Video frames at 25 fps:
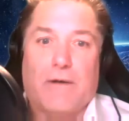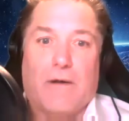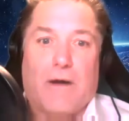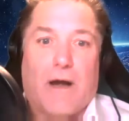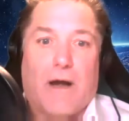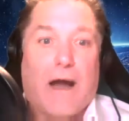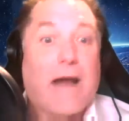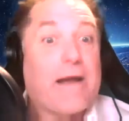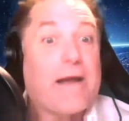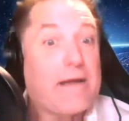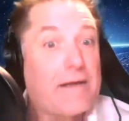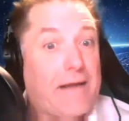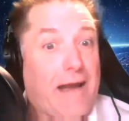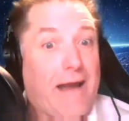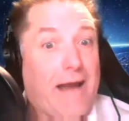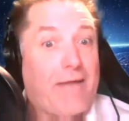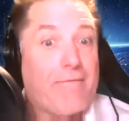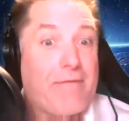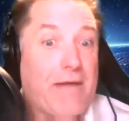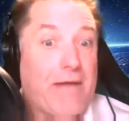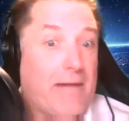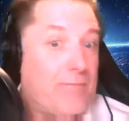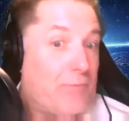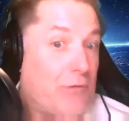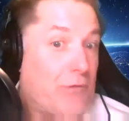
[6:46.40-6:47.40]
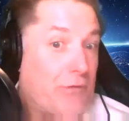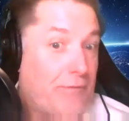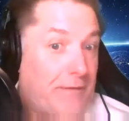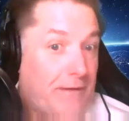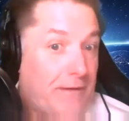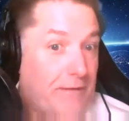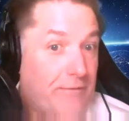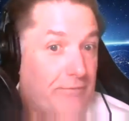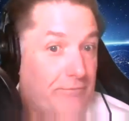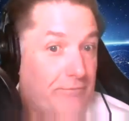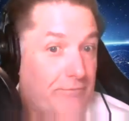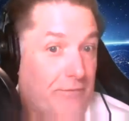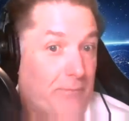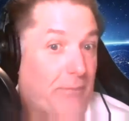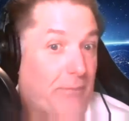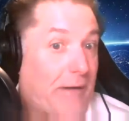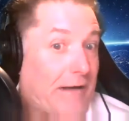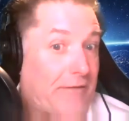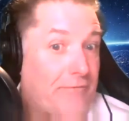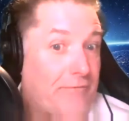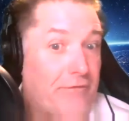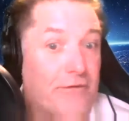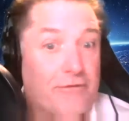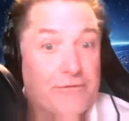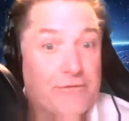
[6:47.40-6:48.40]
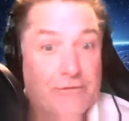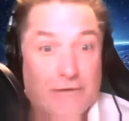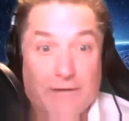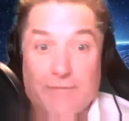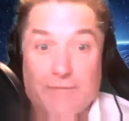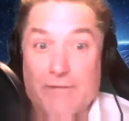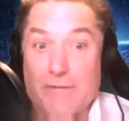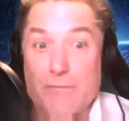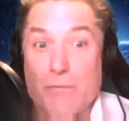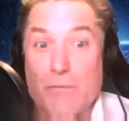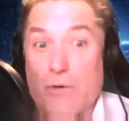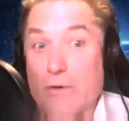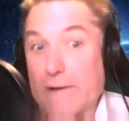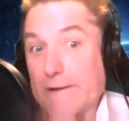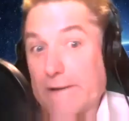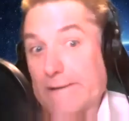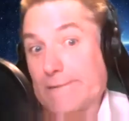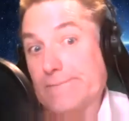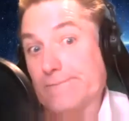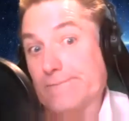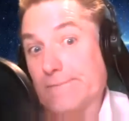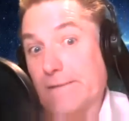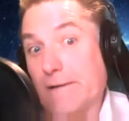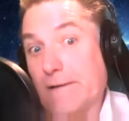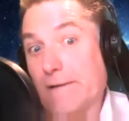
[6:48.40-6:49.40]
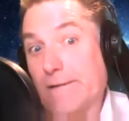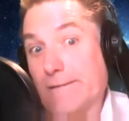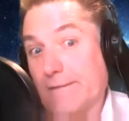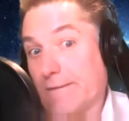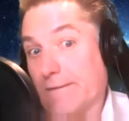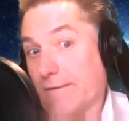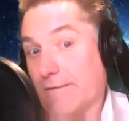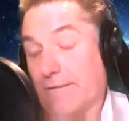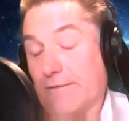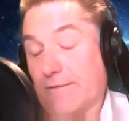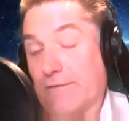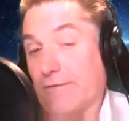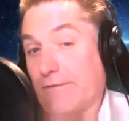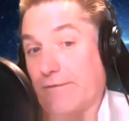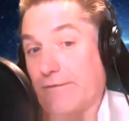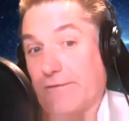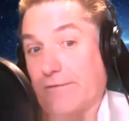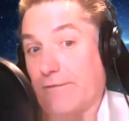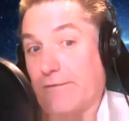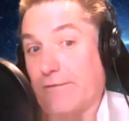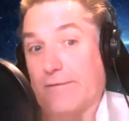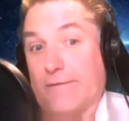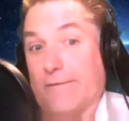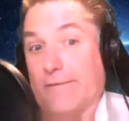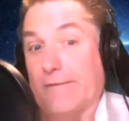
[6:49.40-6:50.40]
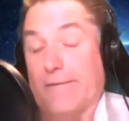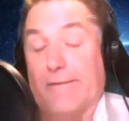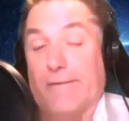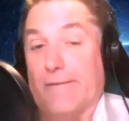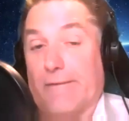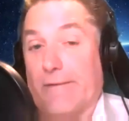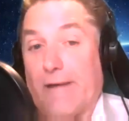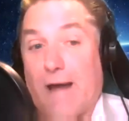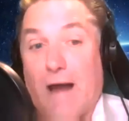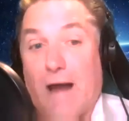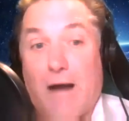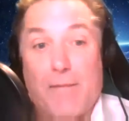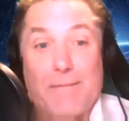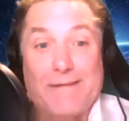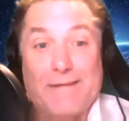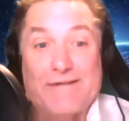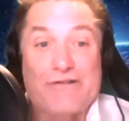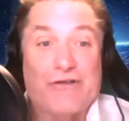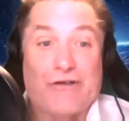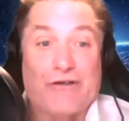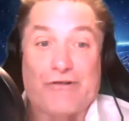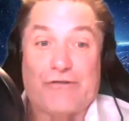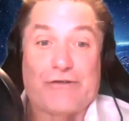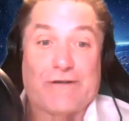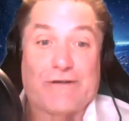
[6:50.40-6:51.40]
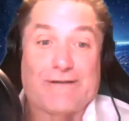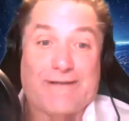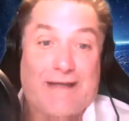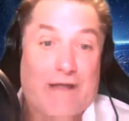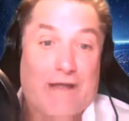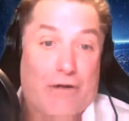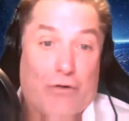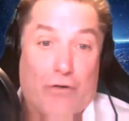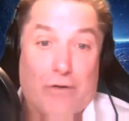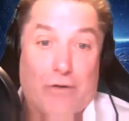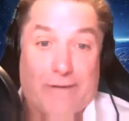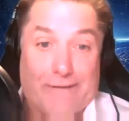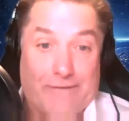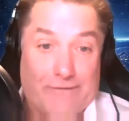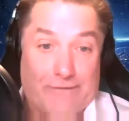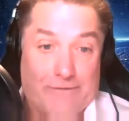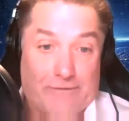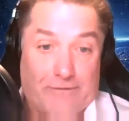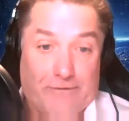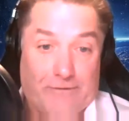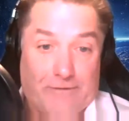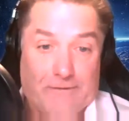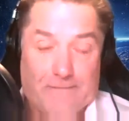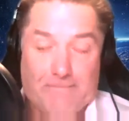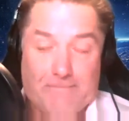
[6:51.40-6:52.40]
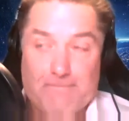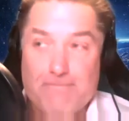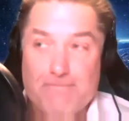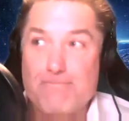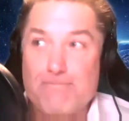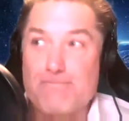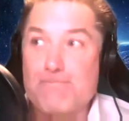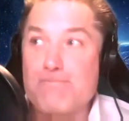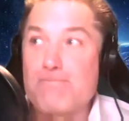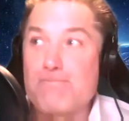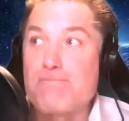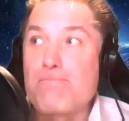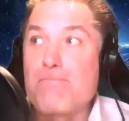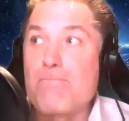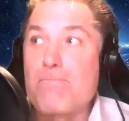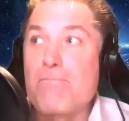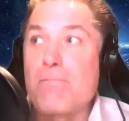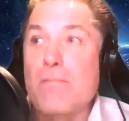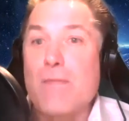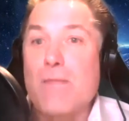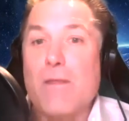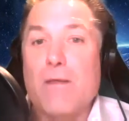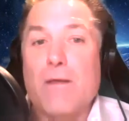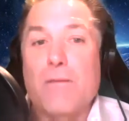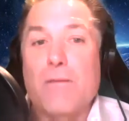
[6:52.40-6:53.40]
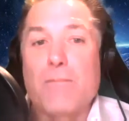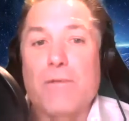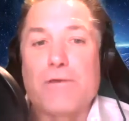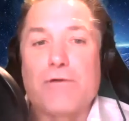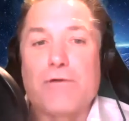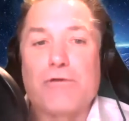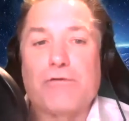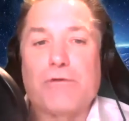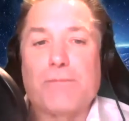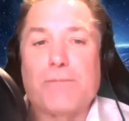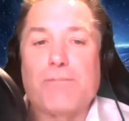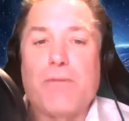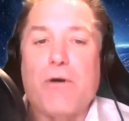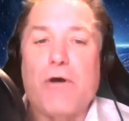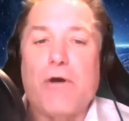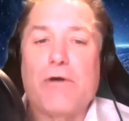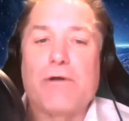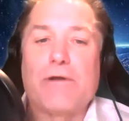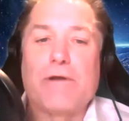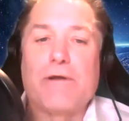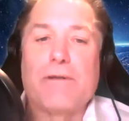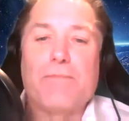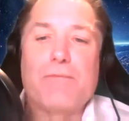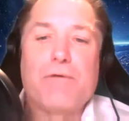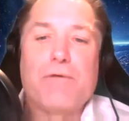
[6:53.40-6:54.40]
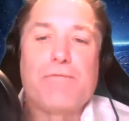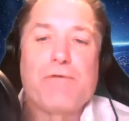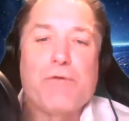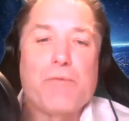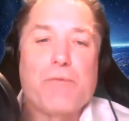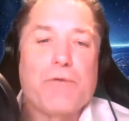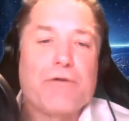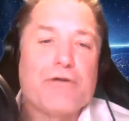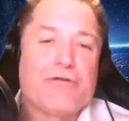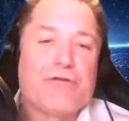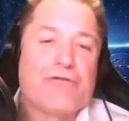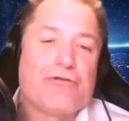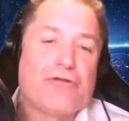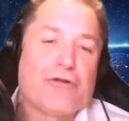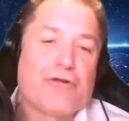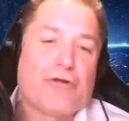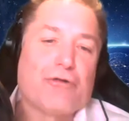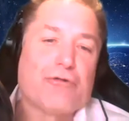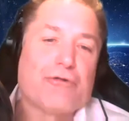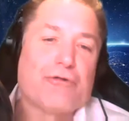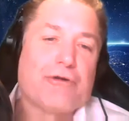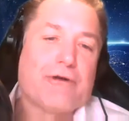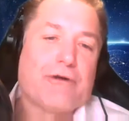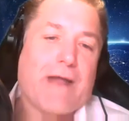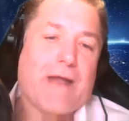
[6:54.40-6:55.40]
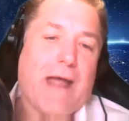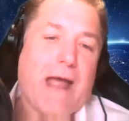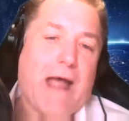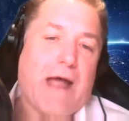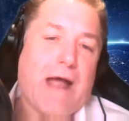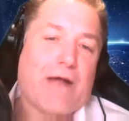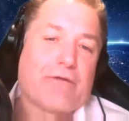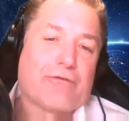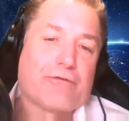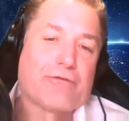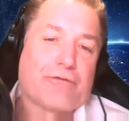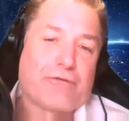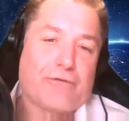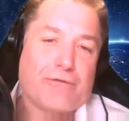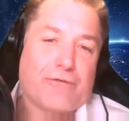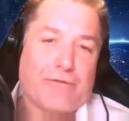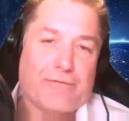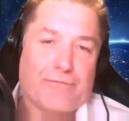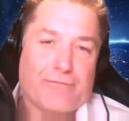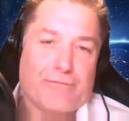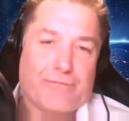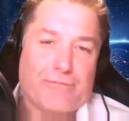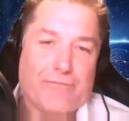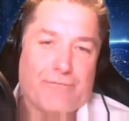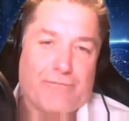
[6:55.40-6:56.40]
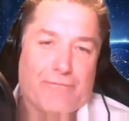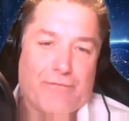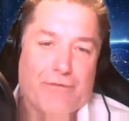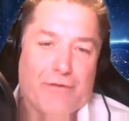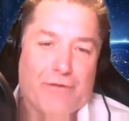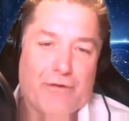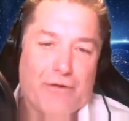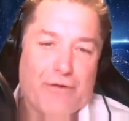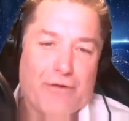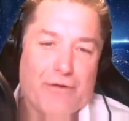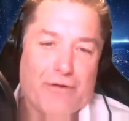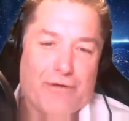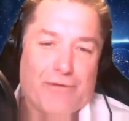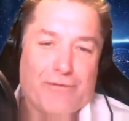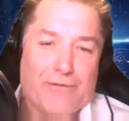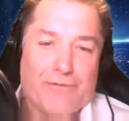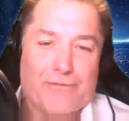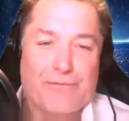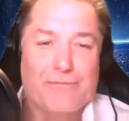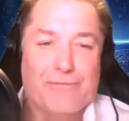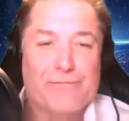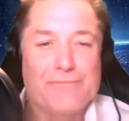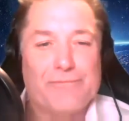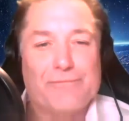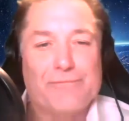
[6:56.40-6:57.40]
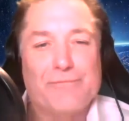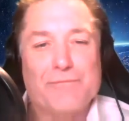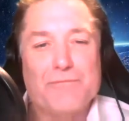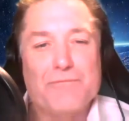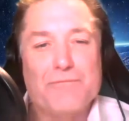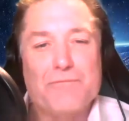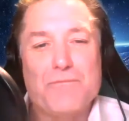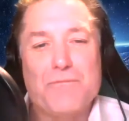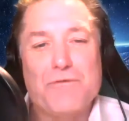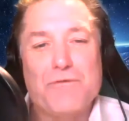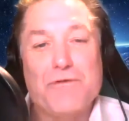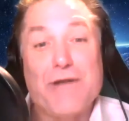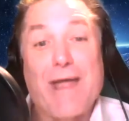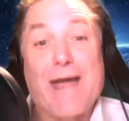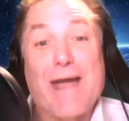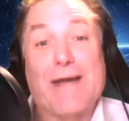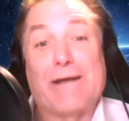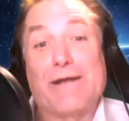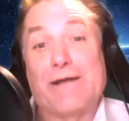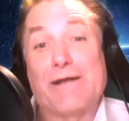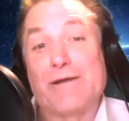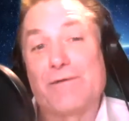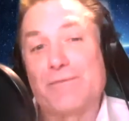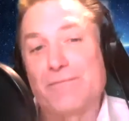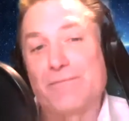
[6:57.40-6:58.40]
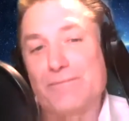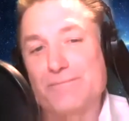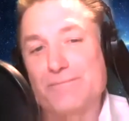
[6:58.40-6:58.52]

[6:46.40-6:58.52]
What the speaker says: I could have that movie for breakfast every morning. It's just how majestic that all is. But there's a part in the movie where these children ask the nanny